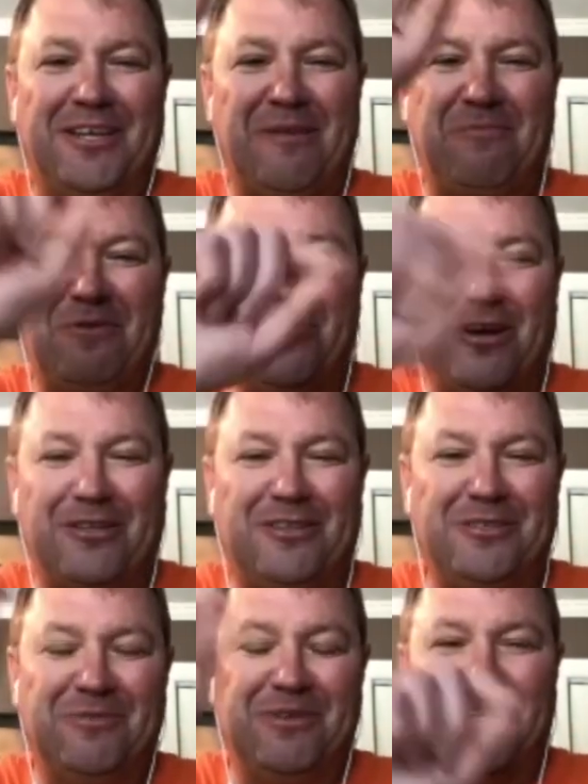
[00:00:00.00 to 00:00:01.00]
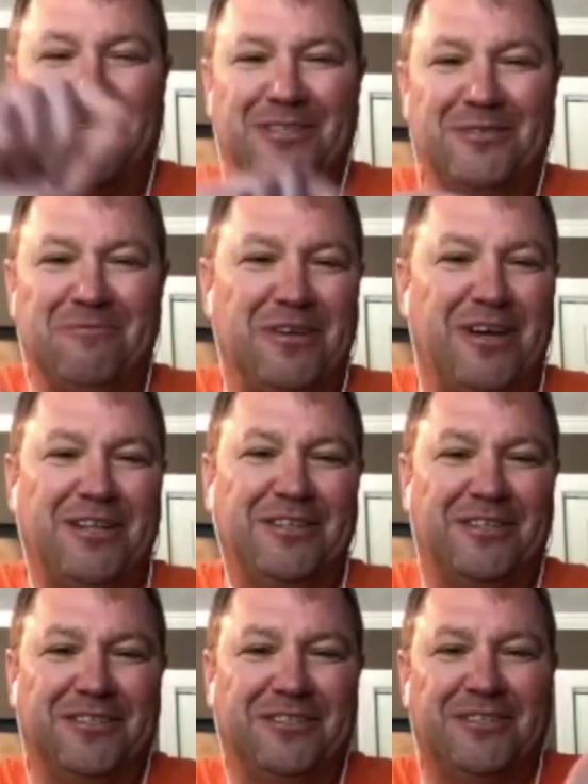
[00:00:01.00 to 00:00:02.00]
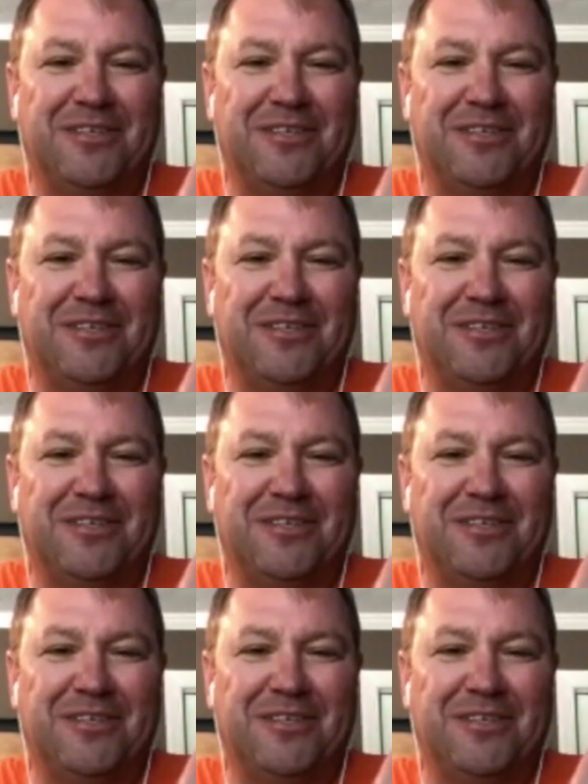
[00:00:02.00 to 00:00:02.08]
Yep, we got this, we got this, we got this,